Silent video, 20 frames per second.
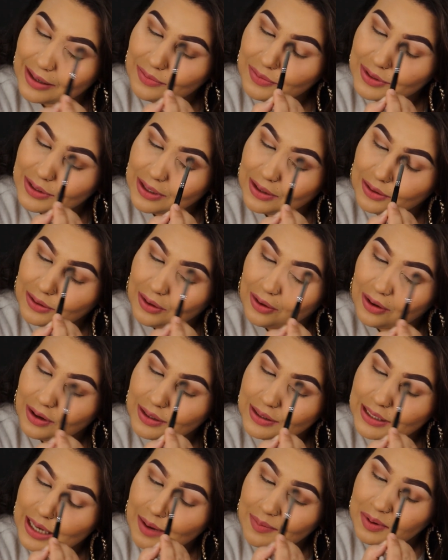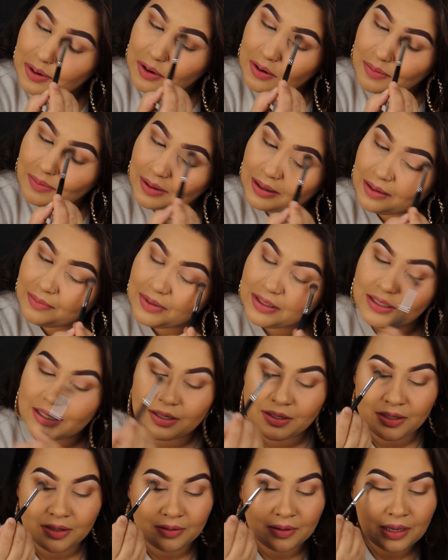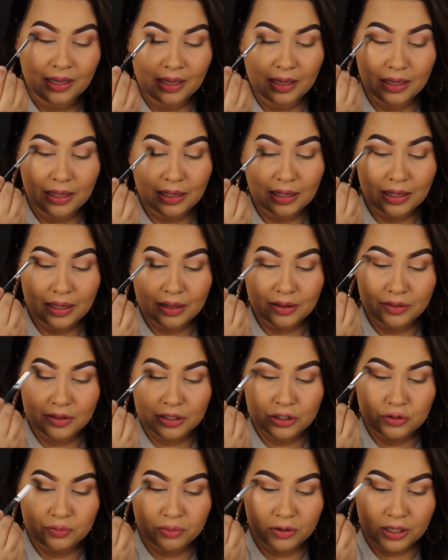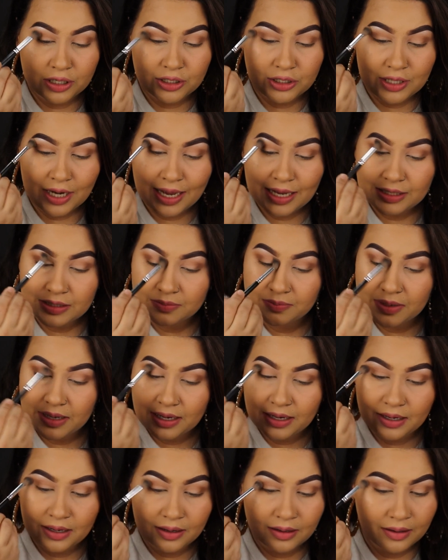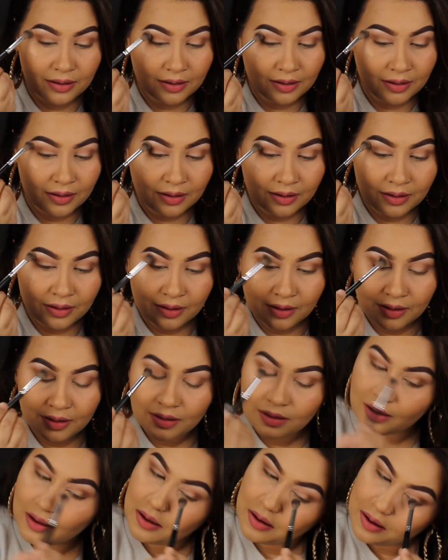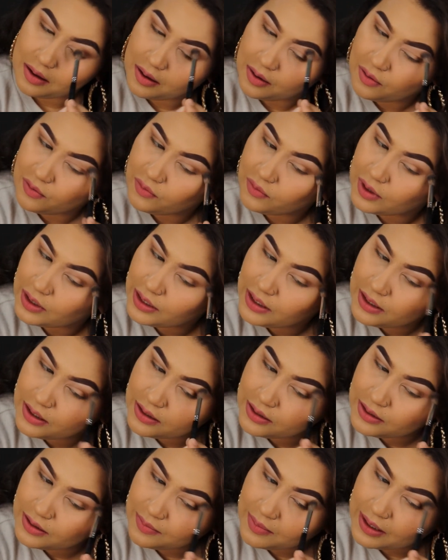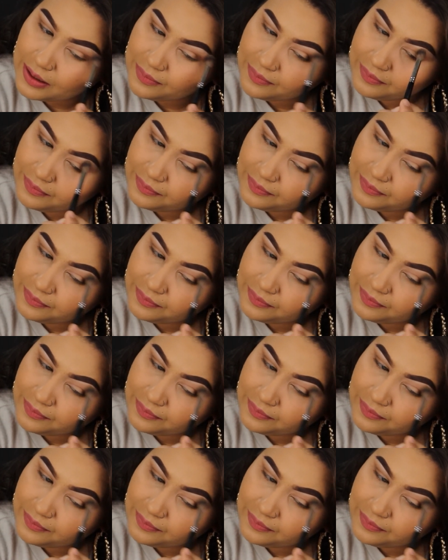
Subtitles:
It was a long time ago, but let me tell you, this brush has been really good to me.